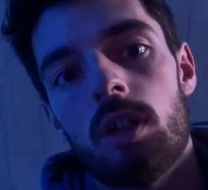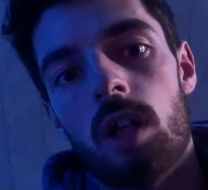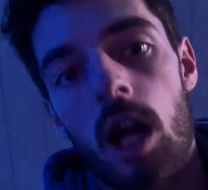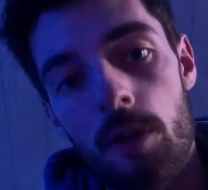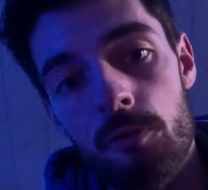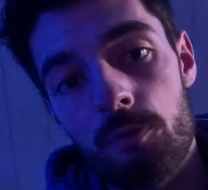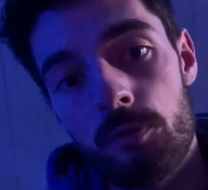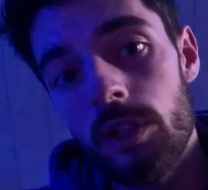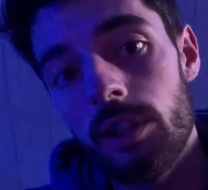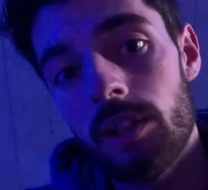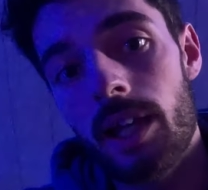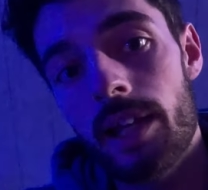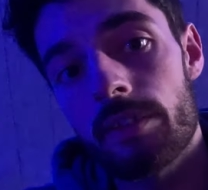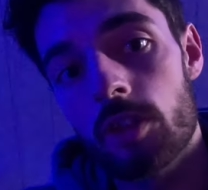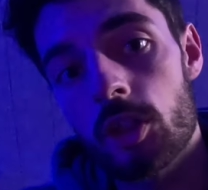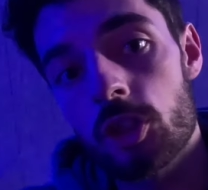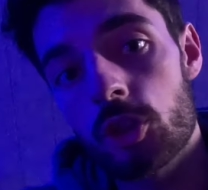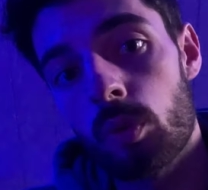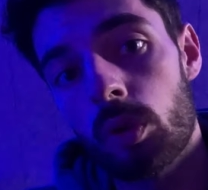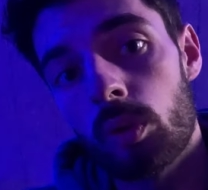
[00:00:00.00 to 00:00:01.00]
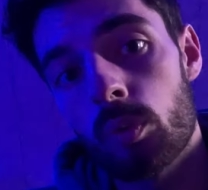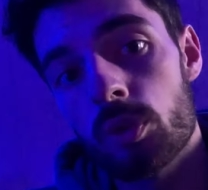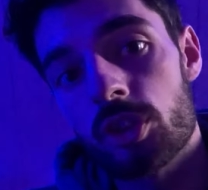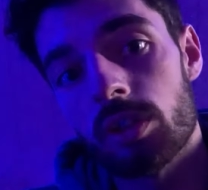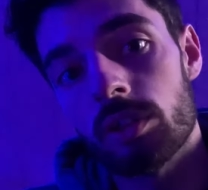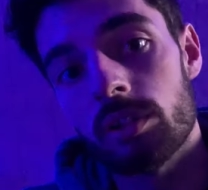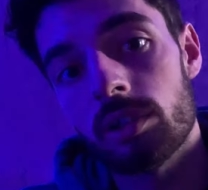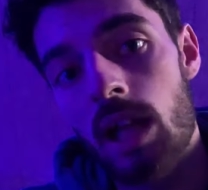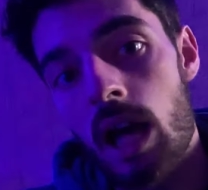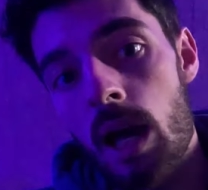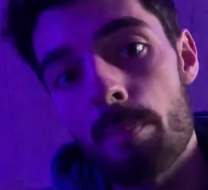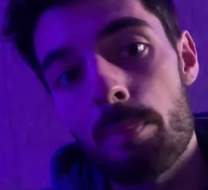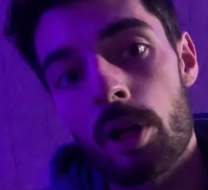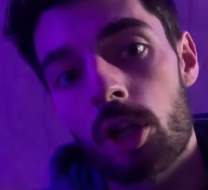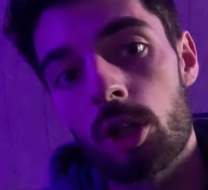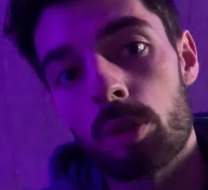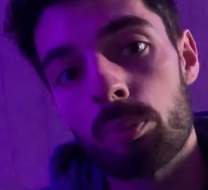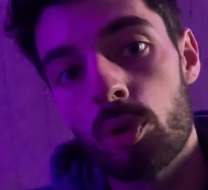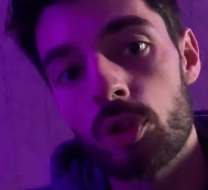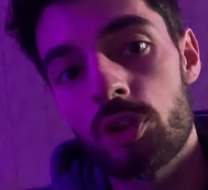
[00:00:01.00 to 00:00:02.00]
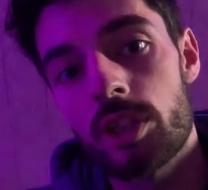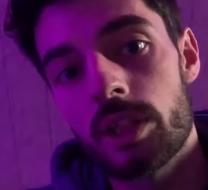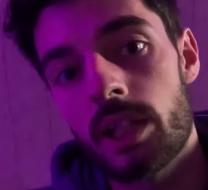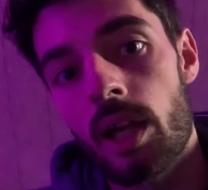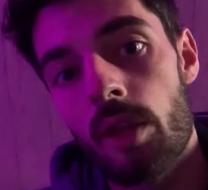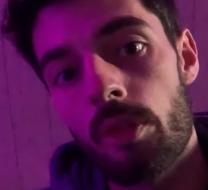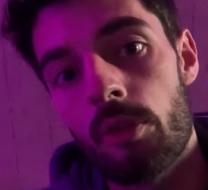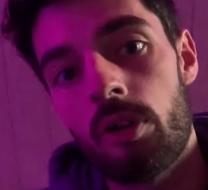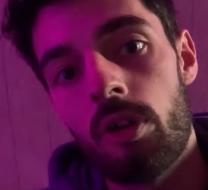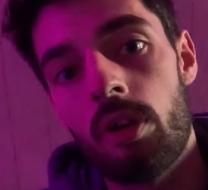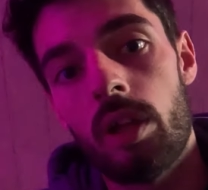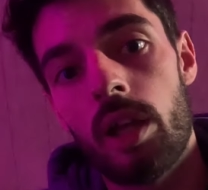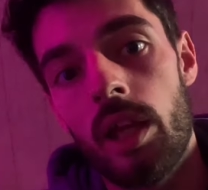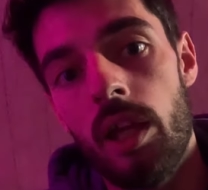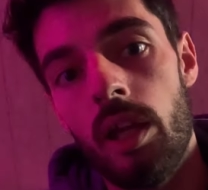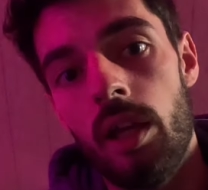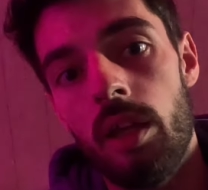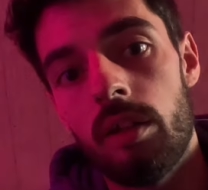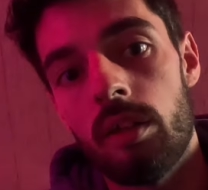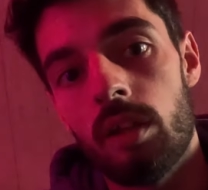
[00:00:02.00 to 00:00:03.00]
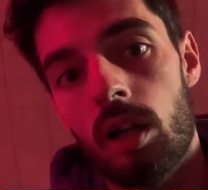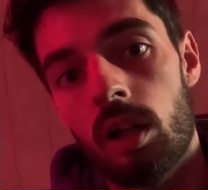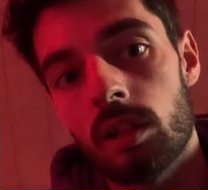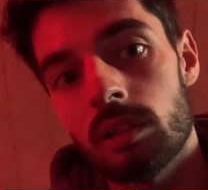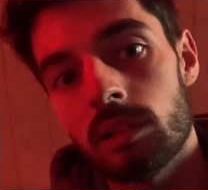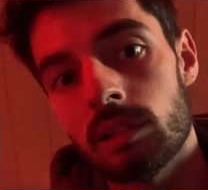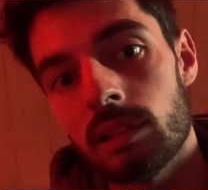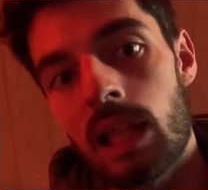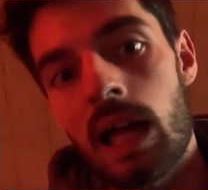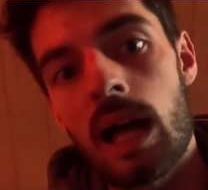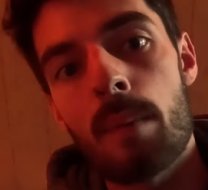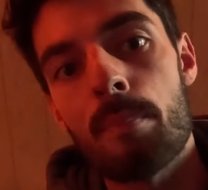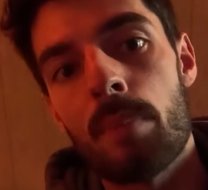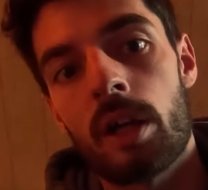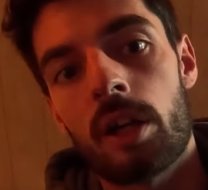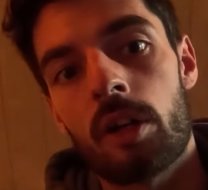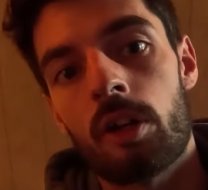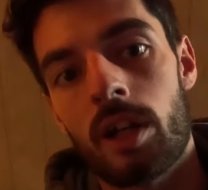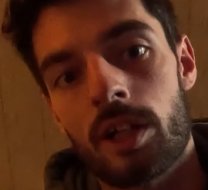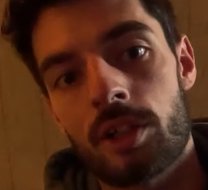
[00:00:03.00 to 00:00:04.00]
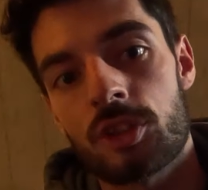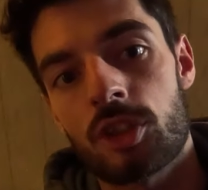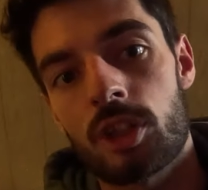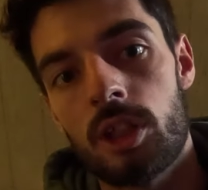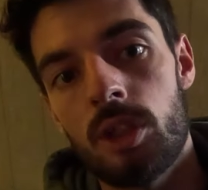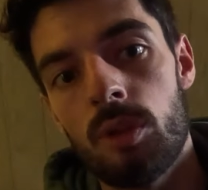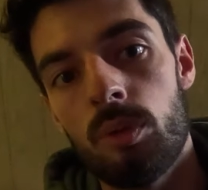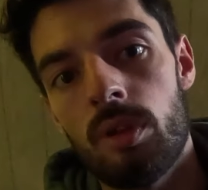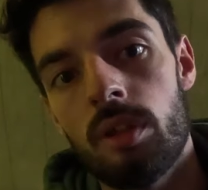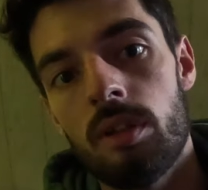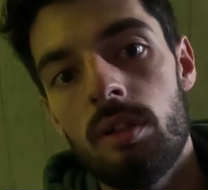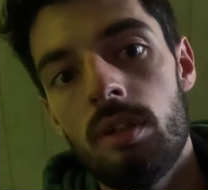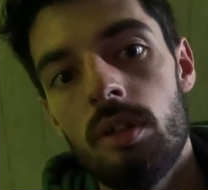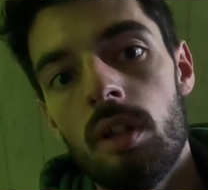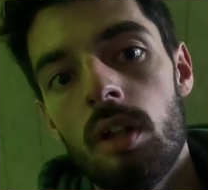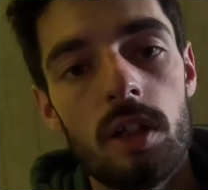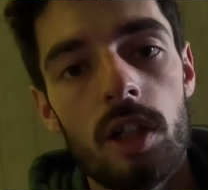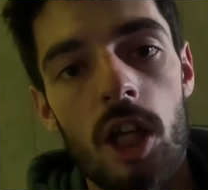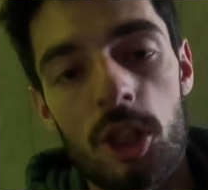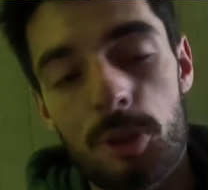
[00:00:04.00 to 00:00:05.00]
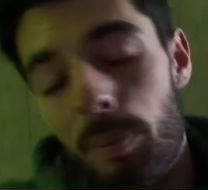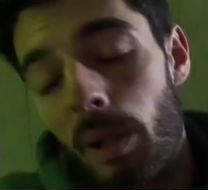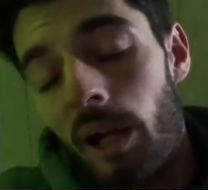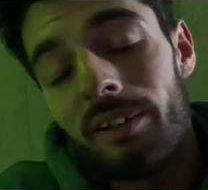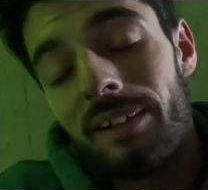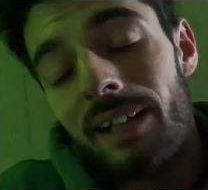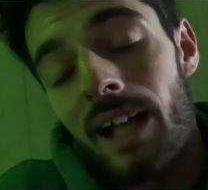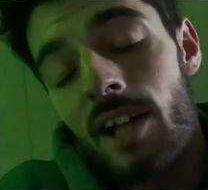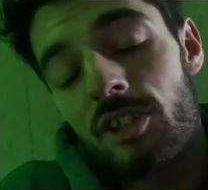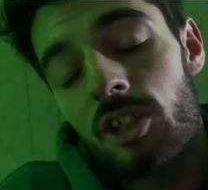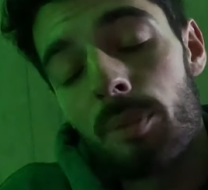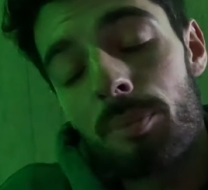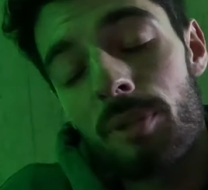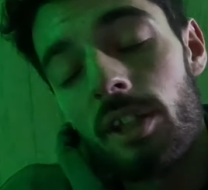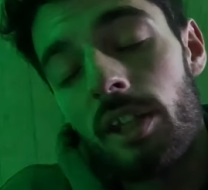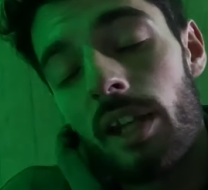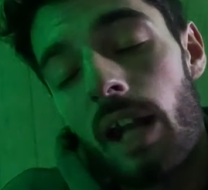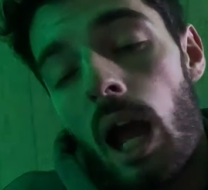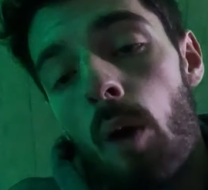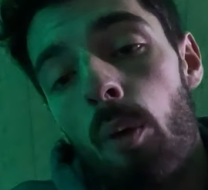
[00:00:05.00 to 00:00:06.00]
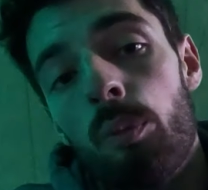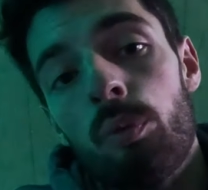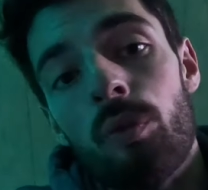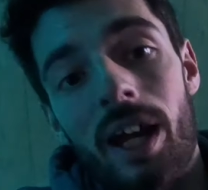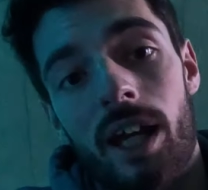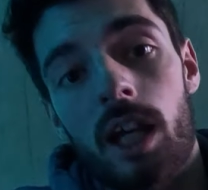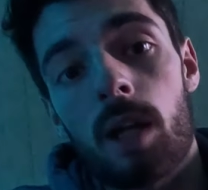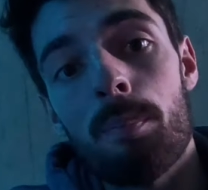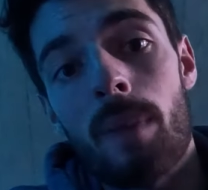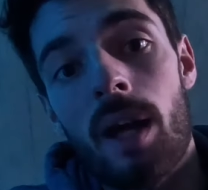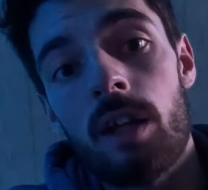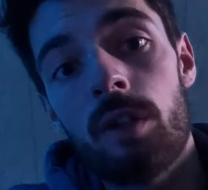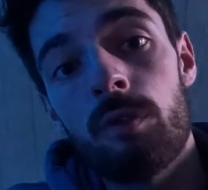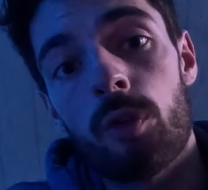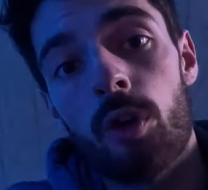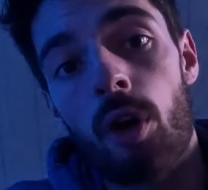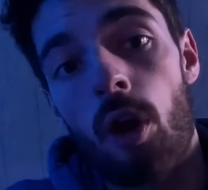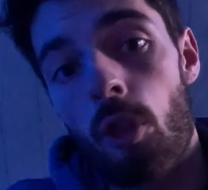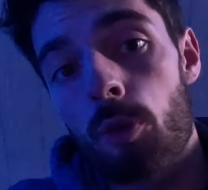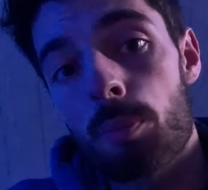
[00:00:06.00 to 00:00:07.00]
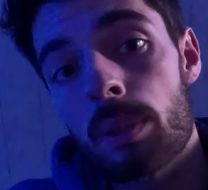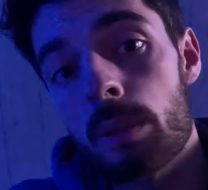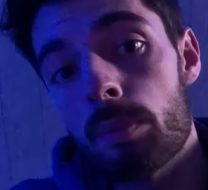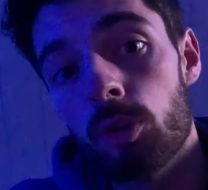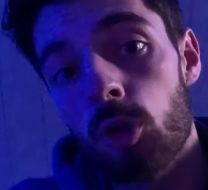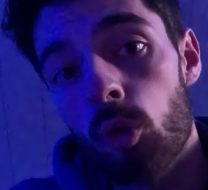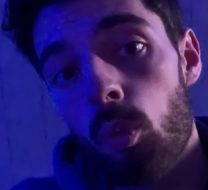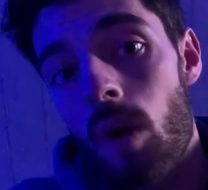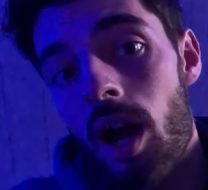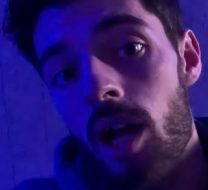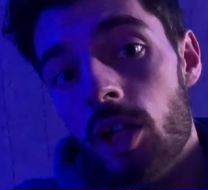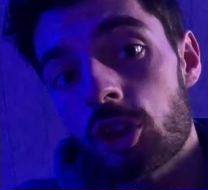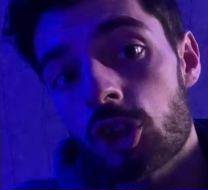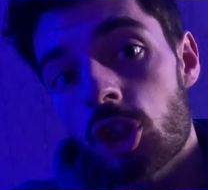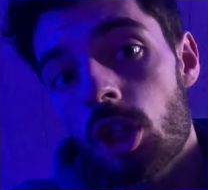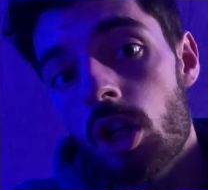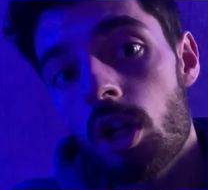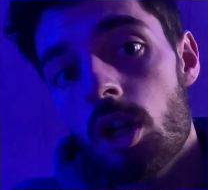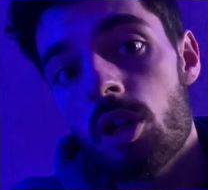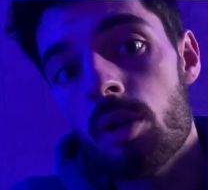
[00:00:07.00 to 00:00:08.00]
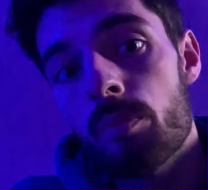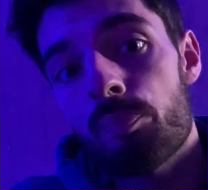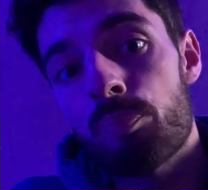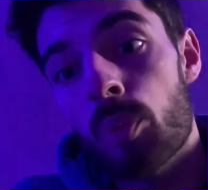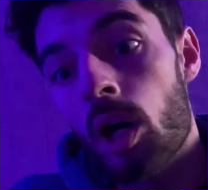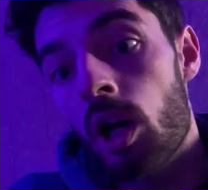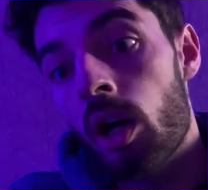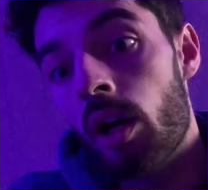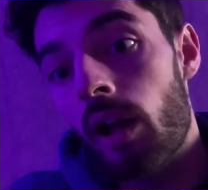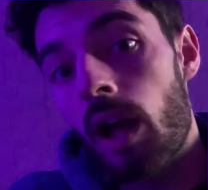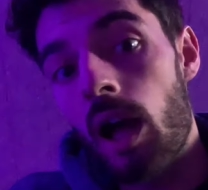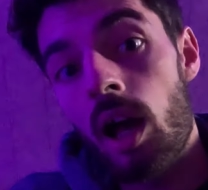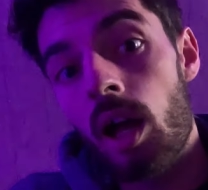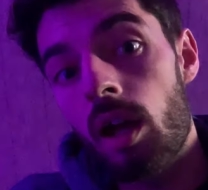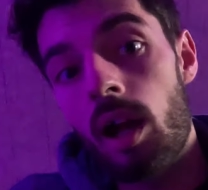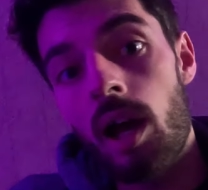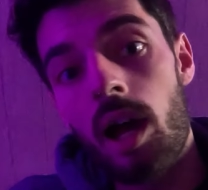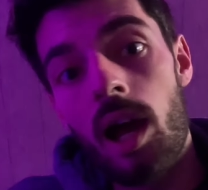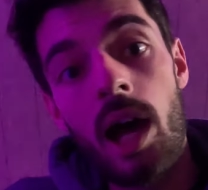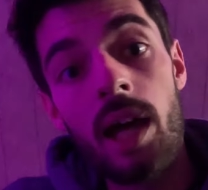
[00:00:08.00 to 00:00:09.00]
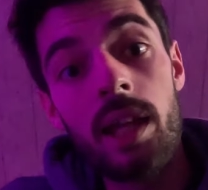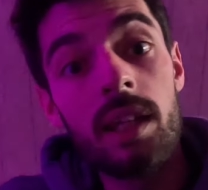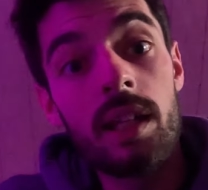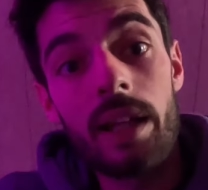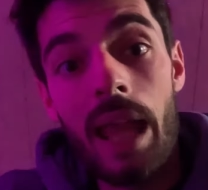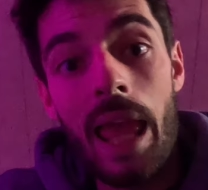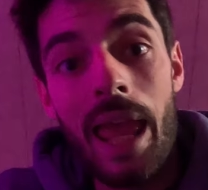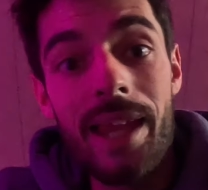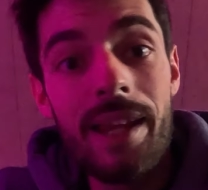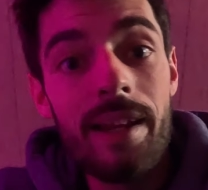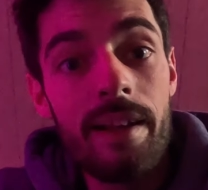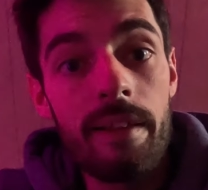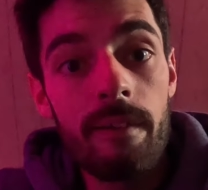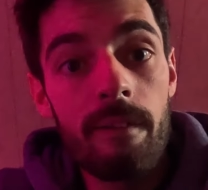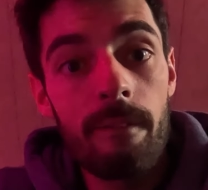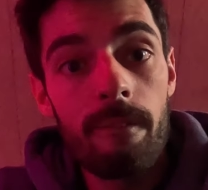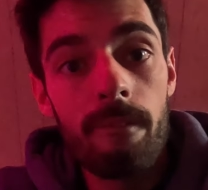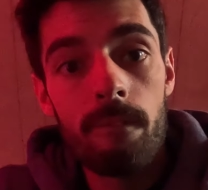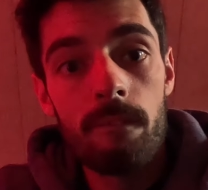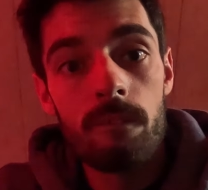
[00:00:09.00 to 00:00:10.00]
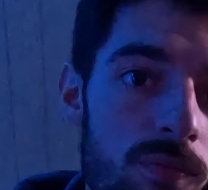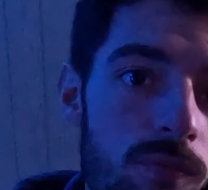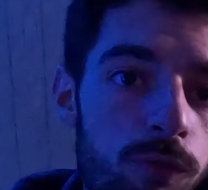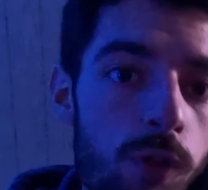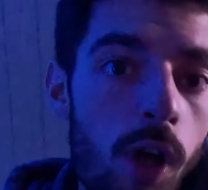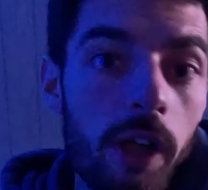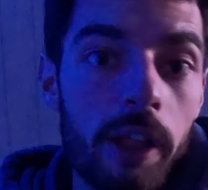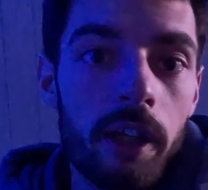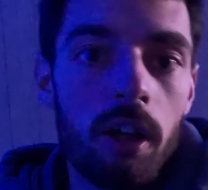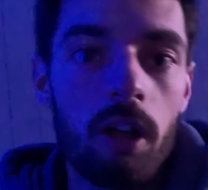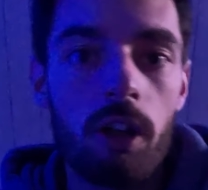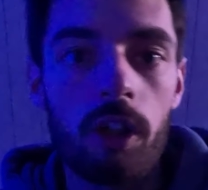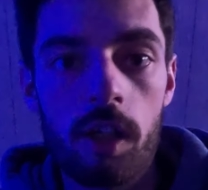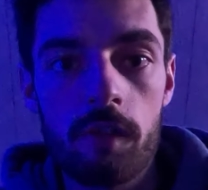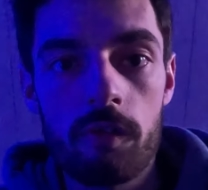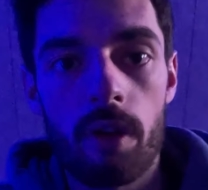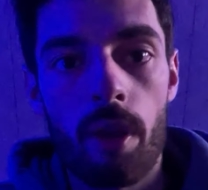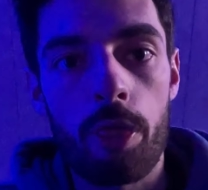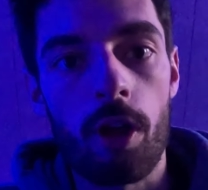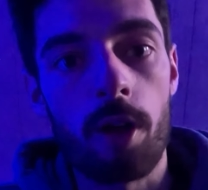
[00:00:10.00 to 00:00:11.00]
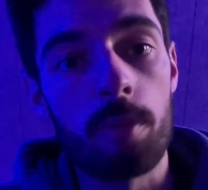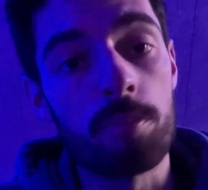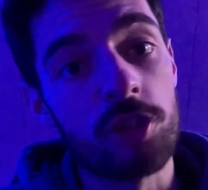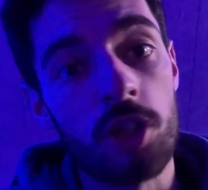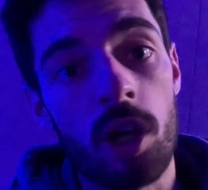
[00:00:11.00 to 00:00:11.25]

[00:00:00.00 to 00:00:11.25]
I feel like this one was a lot better put together and a lot better executed. It's probably not something that I would recommend for other people to watch, but I didn't hate it. I'll give it a thumbs